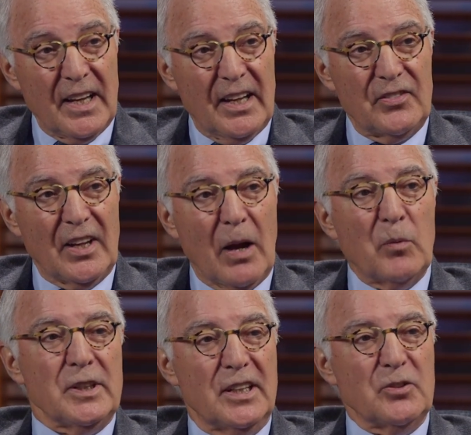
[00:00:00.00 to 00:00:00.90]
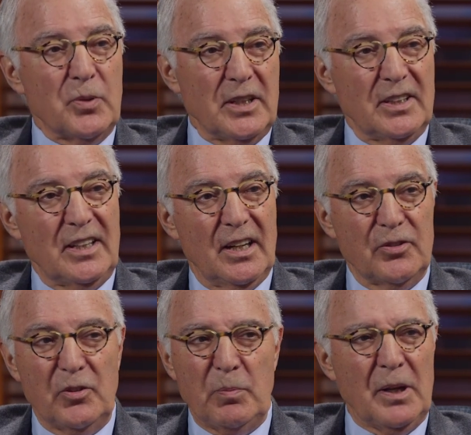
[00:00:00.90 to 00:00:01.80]
and say, I want to get trained in the
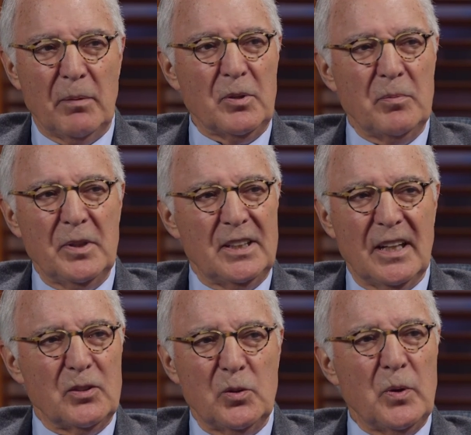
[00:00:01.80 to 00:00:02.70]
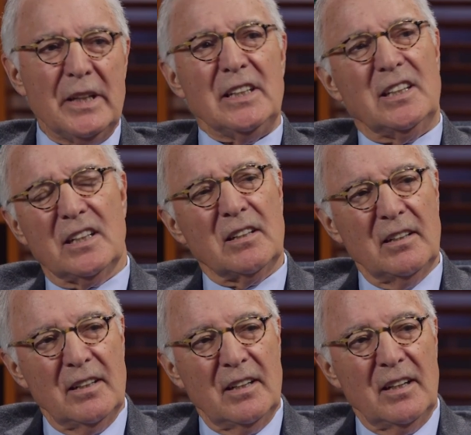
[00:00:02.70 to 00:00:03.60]
ERCP. I'm committed. I'll do anything.
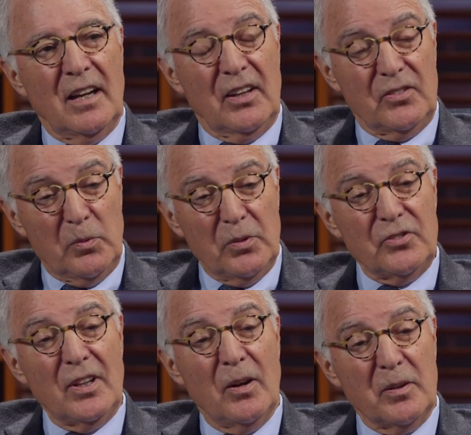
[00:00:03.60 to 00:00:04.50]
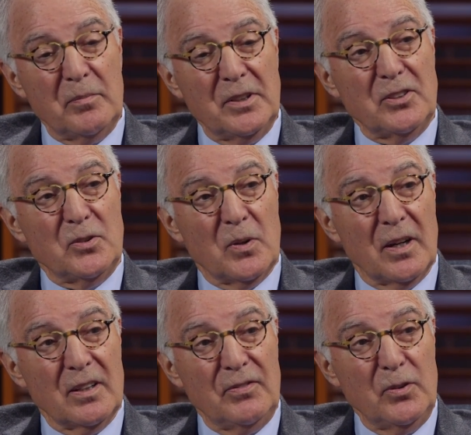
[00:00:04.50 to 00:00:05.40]
I said, we'll see how committed you
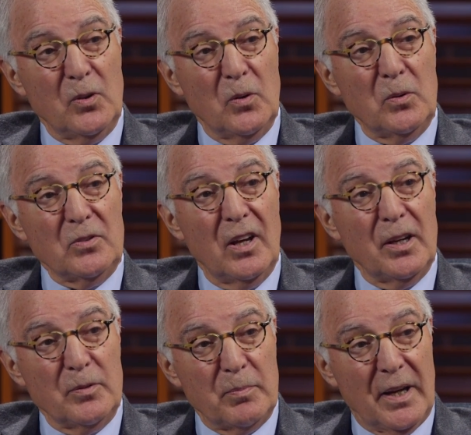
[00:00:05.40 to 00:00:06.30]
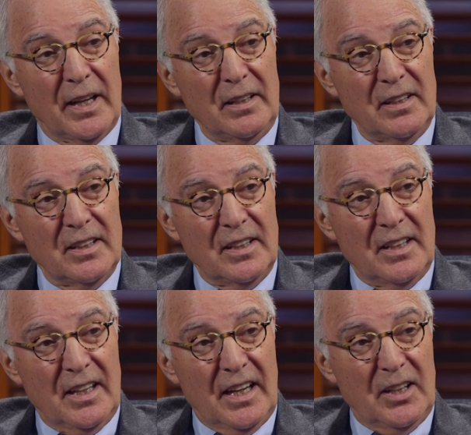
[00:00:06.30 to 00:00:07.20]
are. If you go to Hyderabad
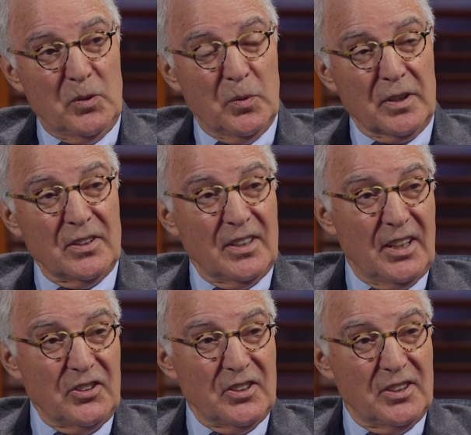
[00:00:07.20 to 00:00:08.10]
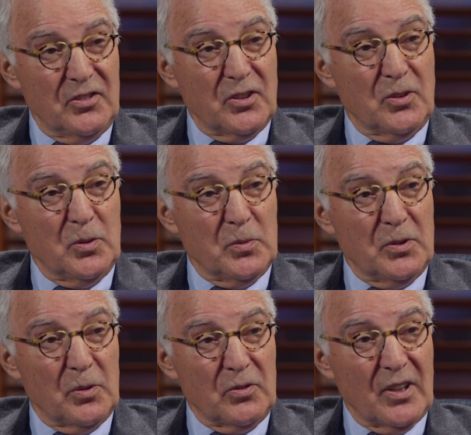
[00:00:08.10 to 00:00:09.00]
and you work at the Asian Institute
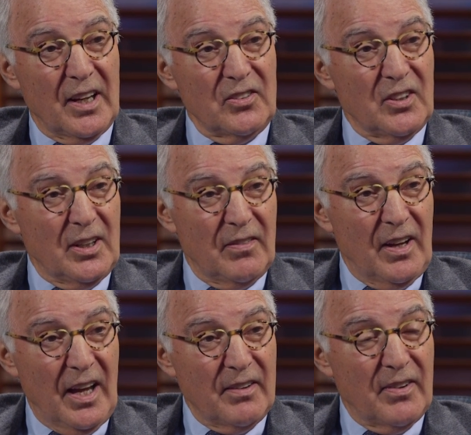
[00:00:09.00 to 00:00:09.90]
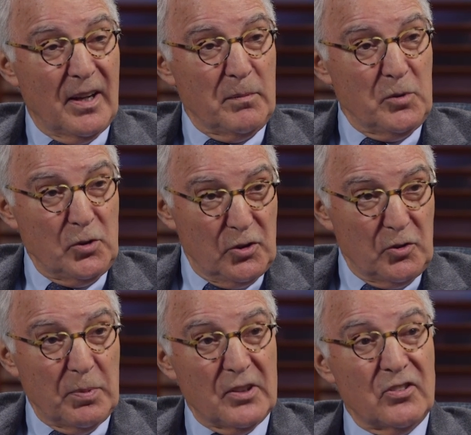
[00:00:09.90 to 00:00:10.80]
with those guys, they have a high volume. You should
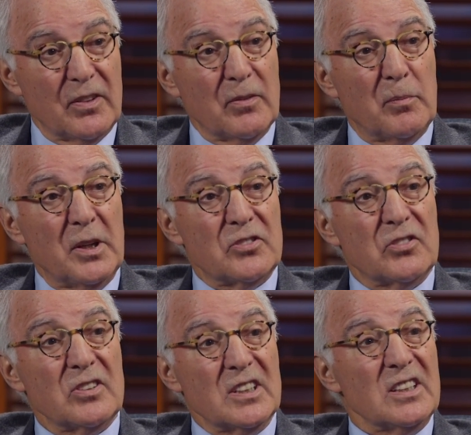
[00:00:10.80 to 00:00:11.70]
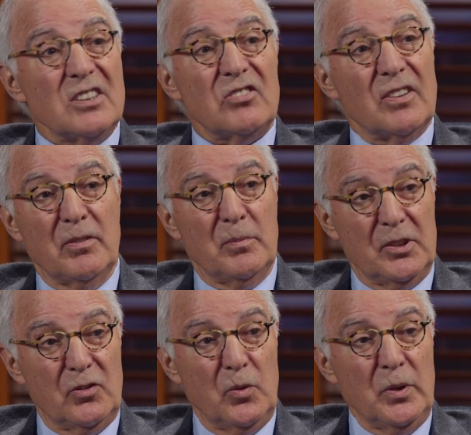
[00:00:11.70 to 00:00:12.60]
spend several months, at least several
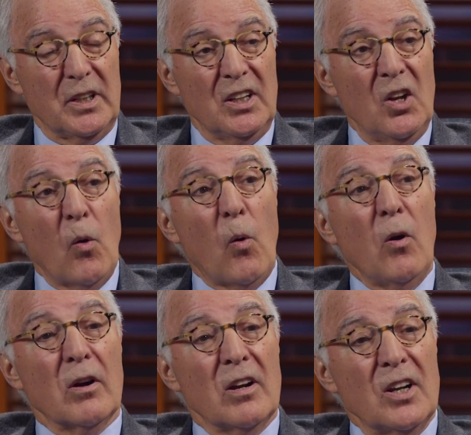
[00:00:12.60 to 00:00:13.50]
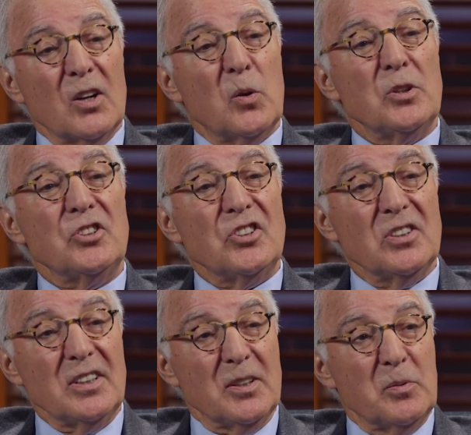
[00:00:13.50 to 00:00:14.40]
months doing it. Or go to
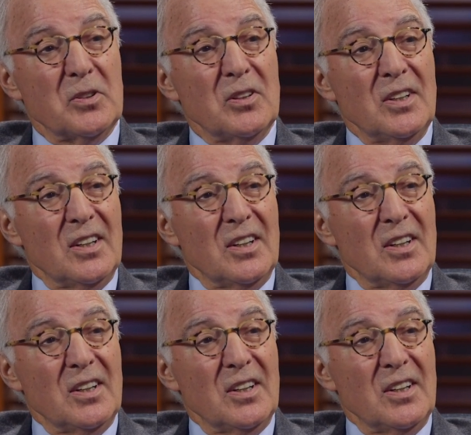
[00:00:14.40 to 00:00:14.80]
Chile with,